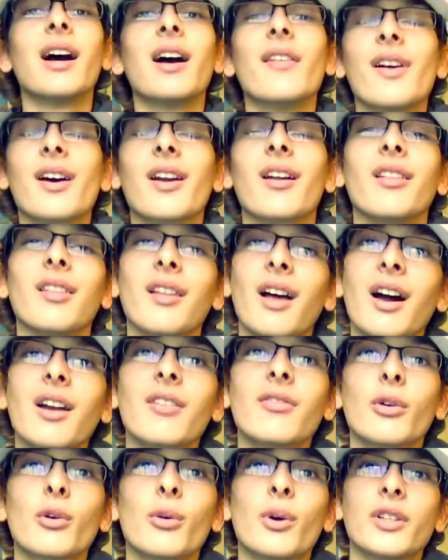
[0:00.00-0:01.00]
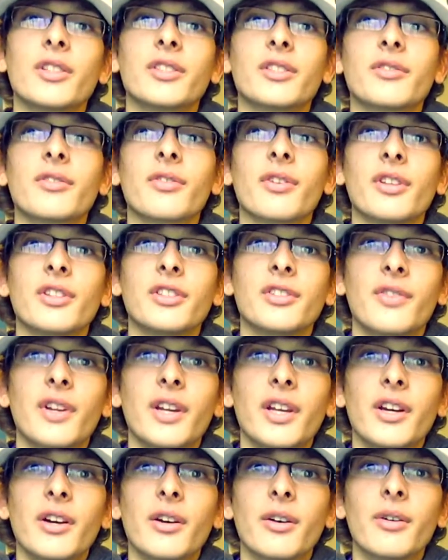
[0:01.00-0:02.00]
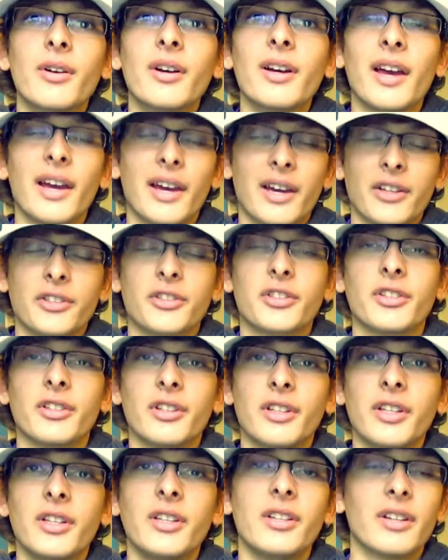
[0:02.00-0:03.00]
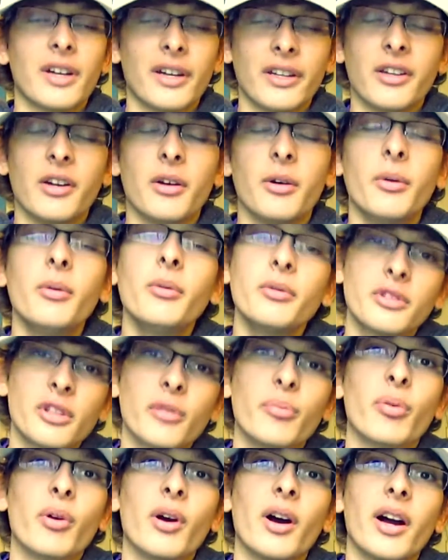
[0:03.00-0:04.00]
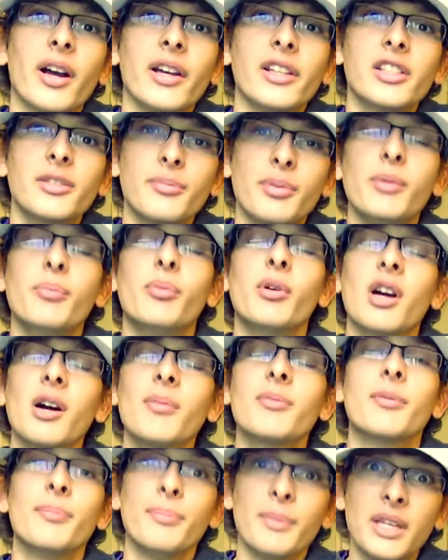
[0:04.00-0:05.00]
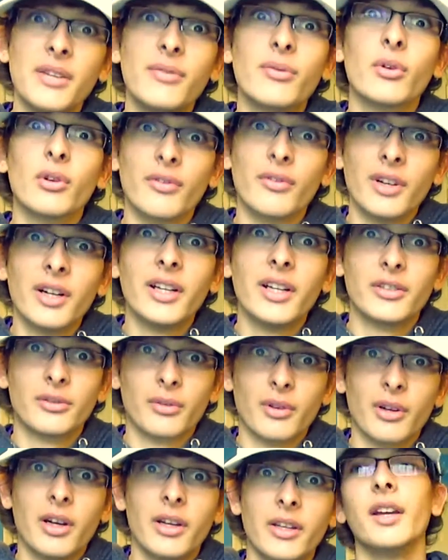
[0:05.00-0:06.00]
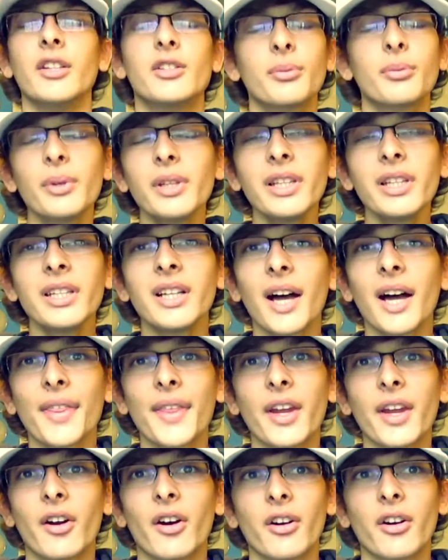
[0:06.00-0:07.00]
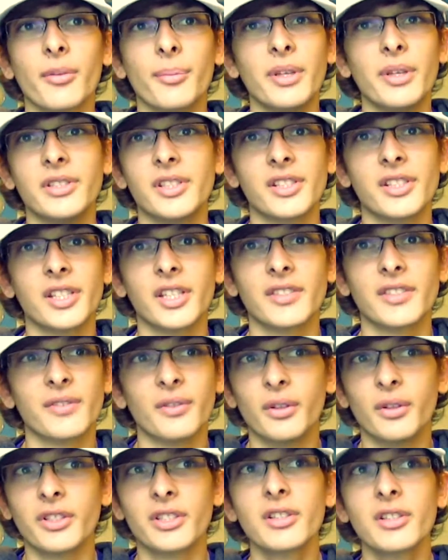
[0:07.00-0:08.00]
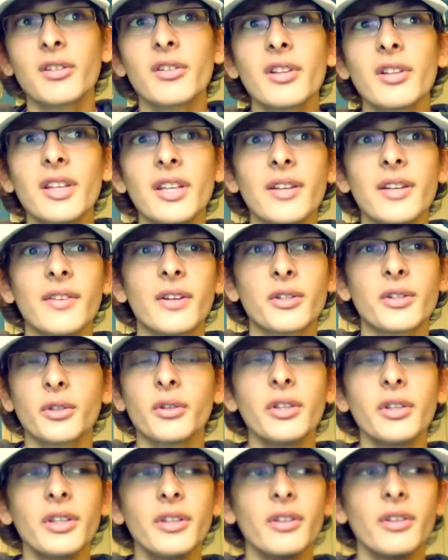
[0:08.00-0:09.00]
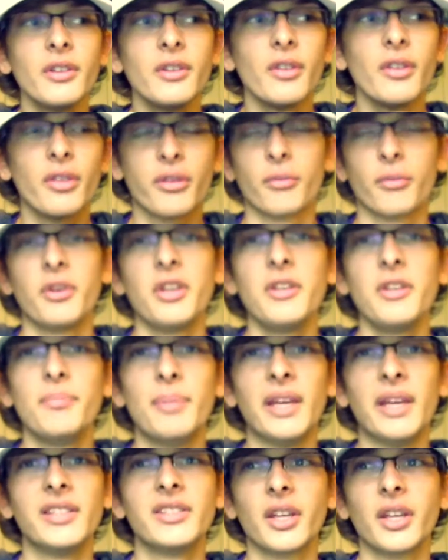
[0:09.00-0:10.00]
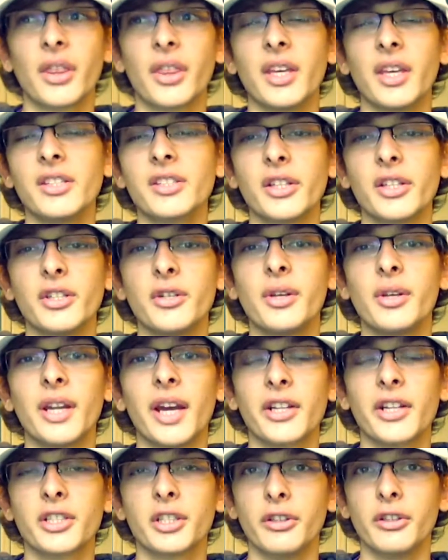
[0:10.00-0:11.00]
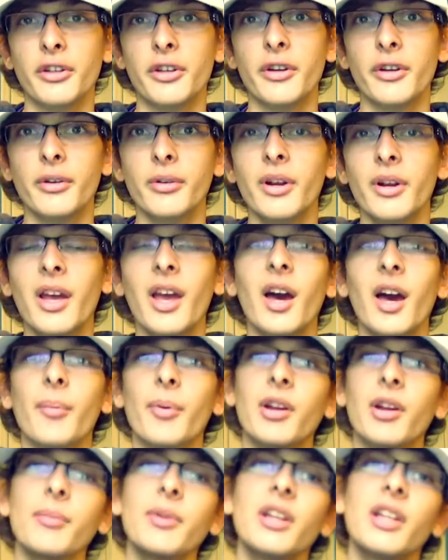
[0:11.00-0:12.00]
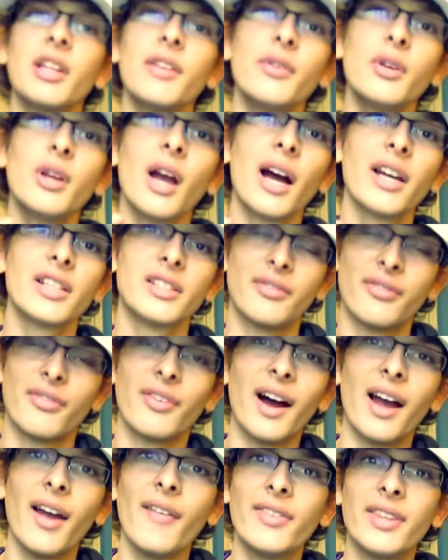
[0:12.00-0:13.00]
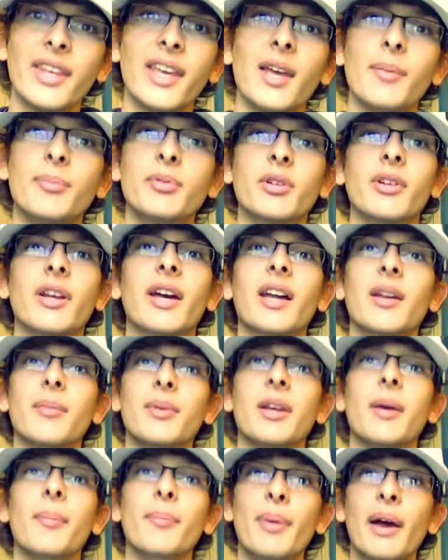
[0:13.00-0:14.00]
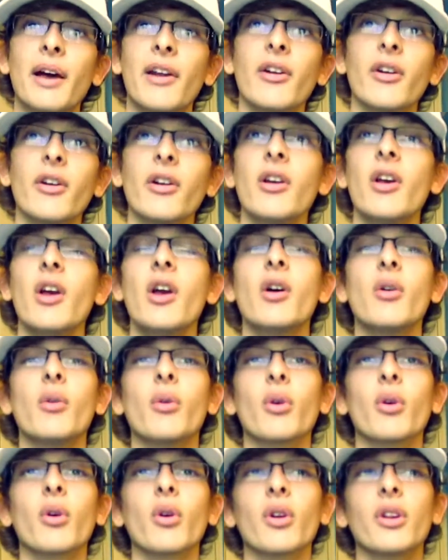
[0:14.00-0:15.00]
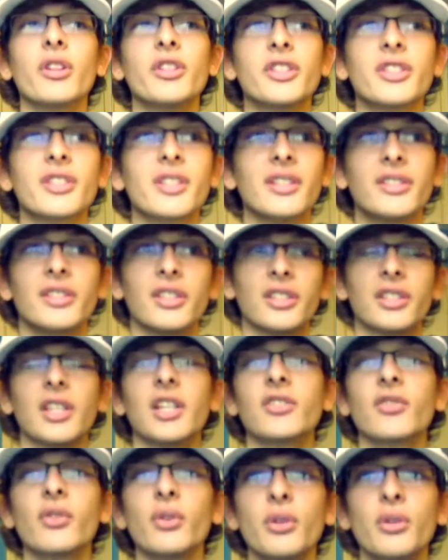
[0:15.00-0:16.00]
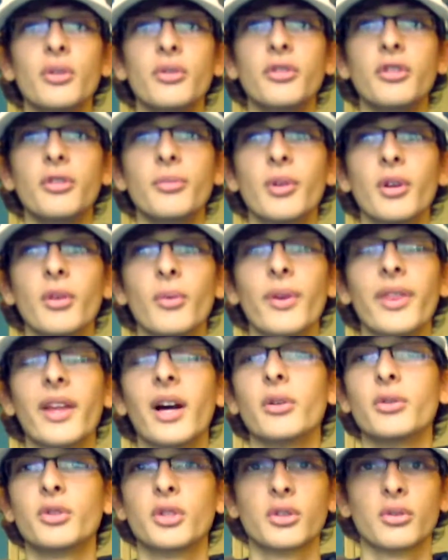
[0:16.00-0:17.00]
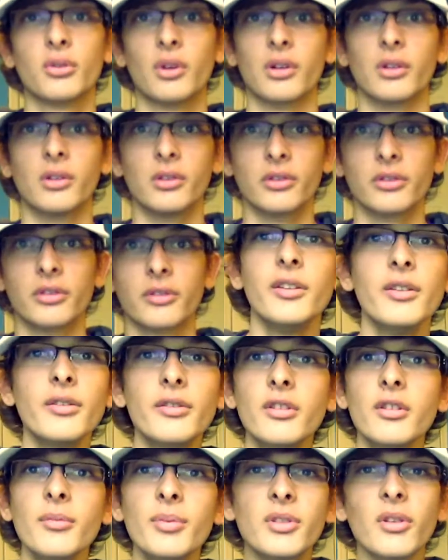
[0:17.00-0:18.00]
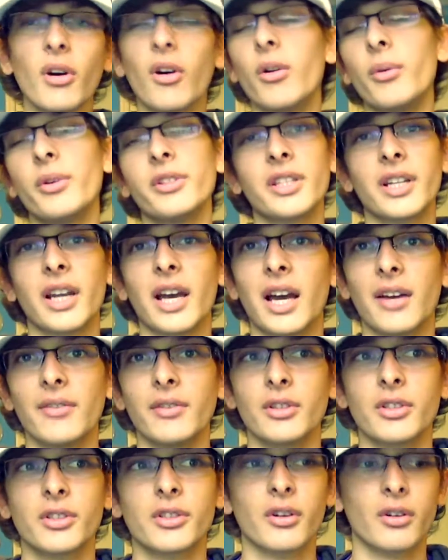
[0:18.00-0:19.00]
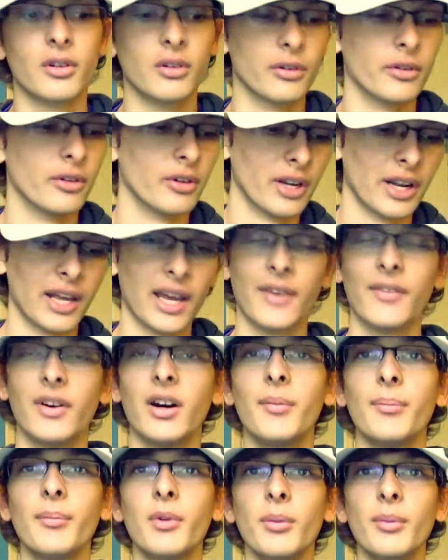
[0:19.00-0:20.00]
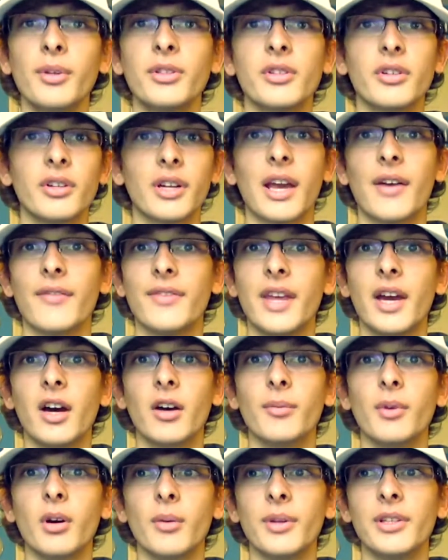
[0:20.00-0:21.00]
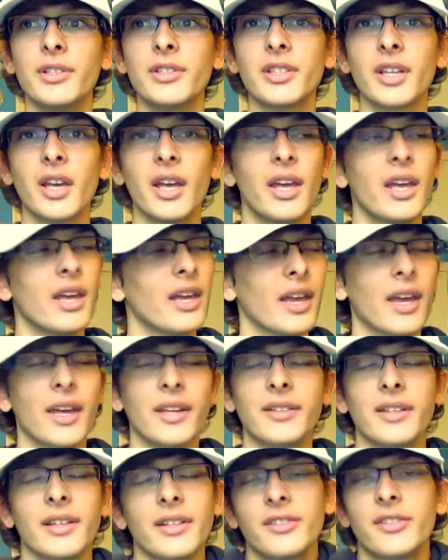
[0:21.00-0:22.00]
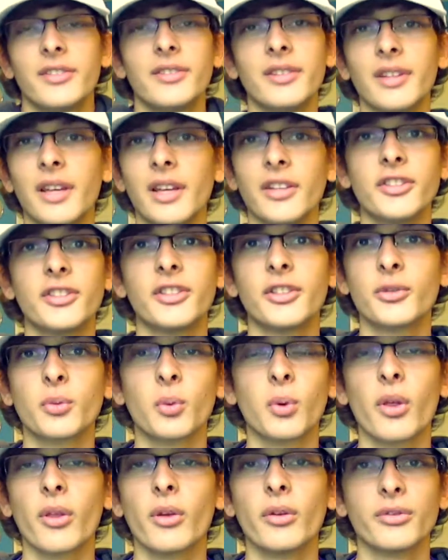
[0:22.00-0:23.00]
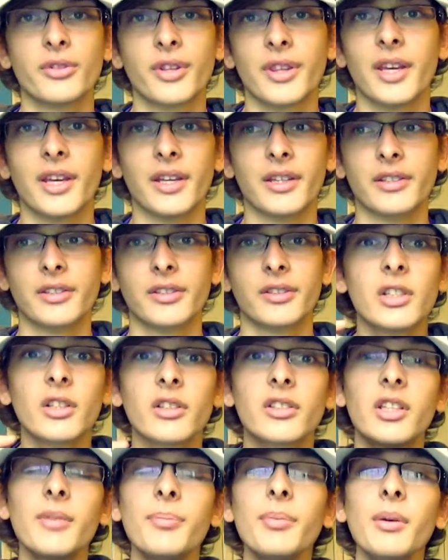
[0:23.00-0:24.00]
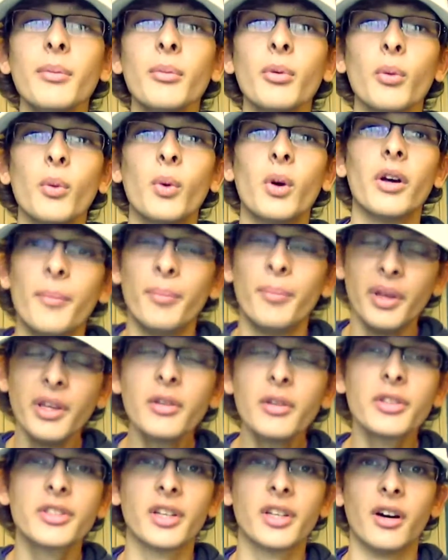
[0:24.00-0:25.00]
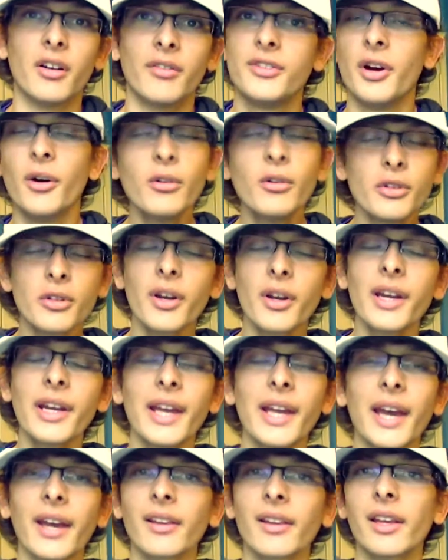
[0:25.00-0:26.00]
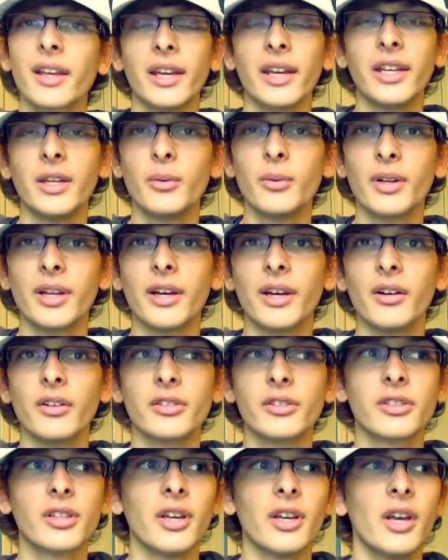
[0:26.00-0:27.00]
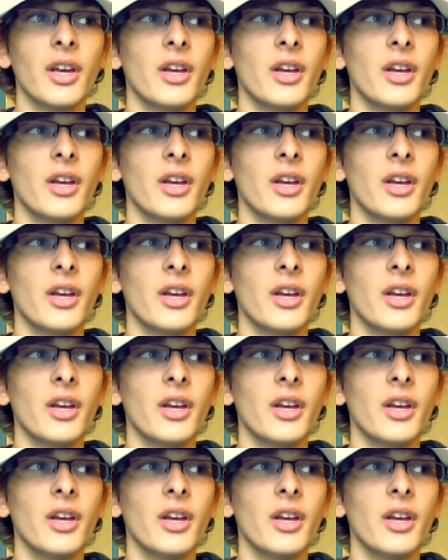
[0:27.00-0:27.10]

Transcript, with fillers: I've had a lot of requests for this video, actually. I know, surprise, people come to me for advice, right? It's really not that hard to be successful. It's literally, there's only three basic things that you can actually do, but I'm going to give you guys 5 tips on how to be a better or just a successful YouTuber without struggles. YouTube is always going to have your struggle. You're going to have up moments, you're going to have down moments, and it's just one of those things. So tip number 1, be yourself. Don't try and act like anyone else.